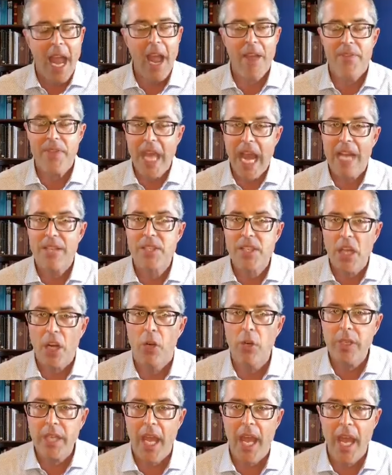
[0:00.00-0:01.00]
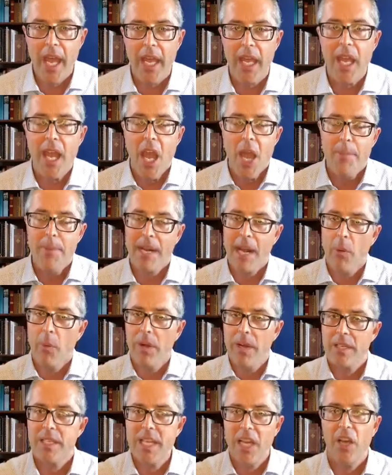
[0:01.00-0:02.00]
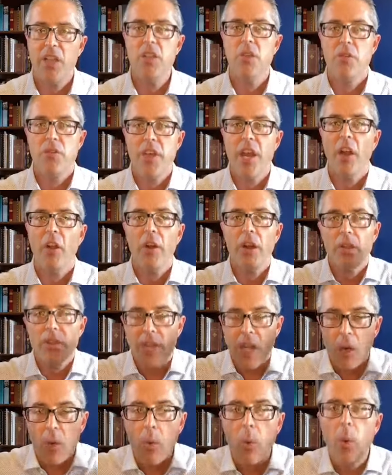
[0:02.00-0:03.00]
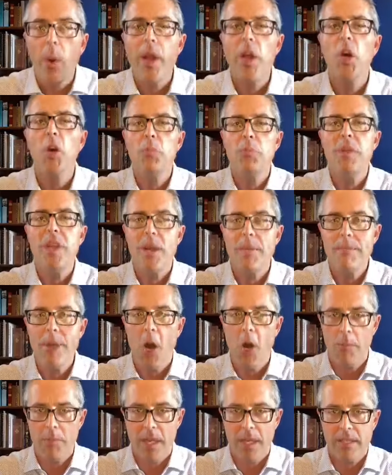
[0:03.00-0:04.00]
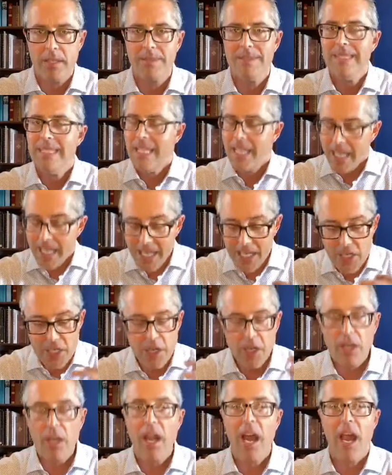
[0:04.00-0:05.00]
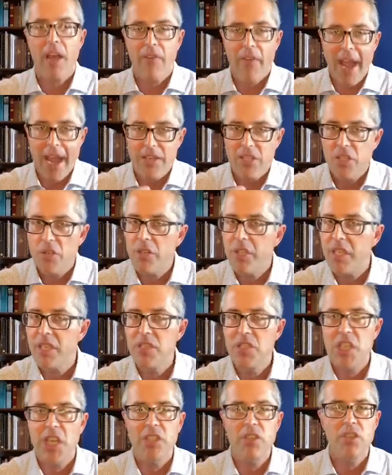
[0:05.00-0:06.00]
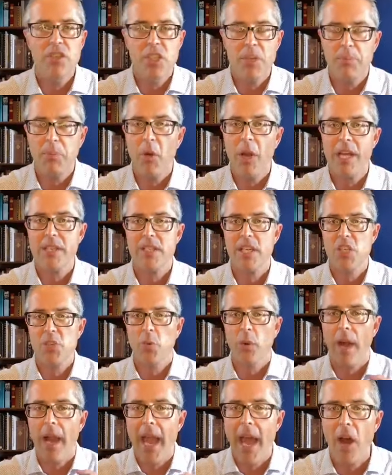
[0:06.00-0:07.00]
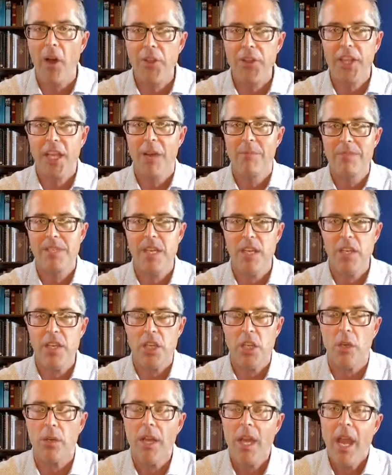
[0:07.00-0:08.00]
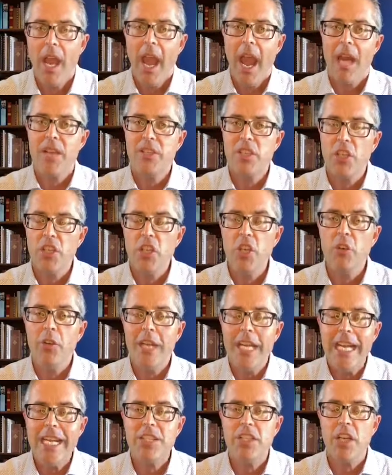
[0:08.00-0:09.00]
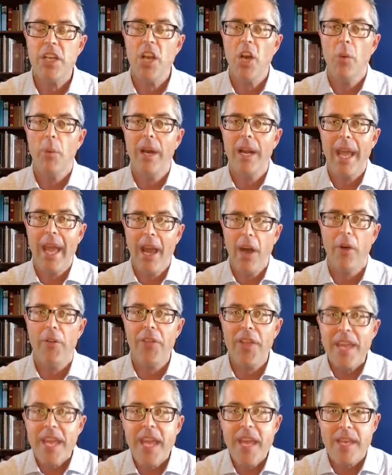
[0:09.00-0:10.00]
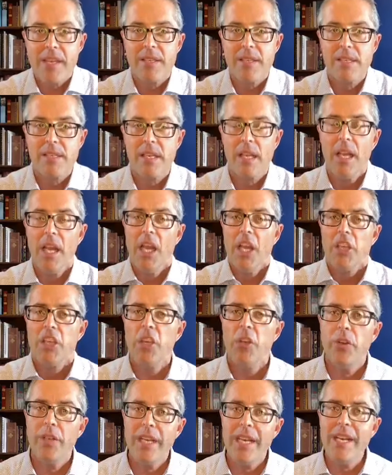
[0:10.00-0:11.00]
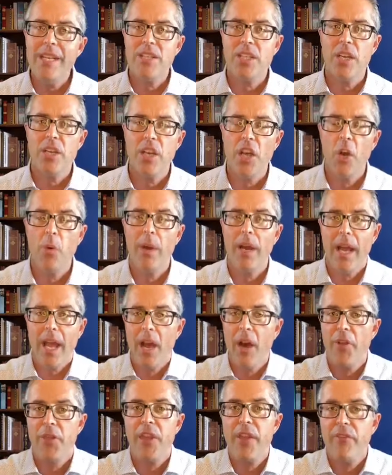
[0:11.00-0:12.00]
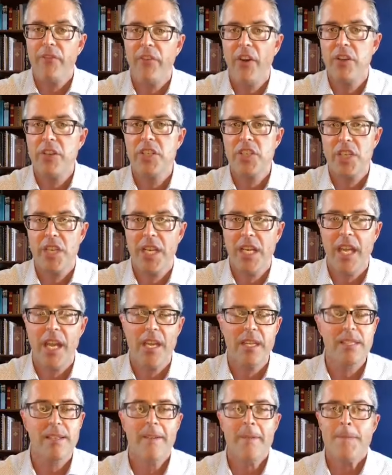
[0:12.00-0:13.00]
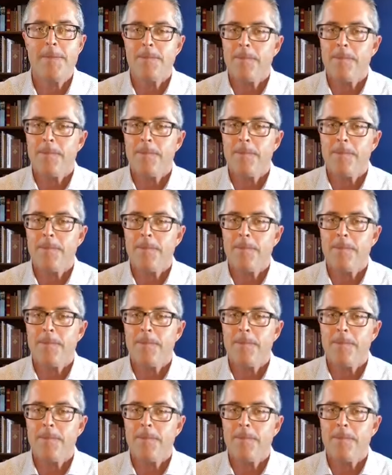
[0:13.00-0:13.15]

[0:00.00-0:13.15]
and that's okay. But I want to tell you, there, there will be a moment in your life as you continue to process where health comes into you. And so you need to know what health is. You need to know what healthy functioning is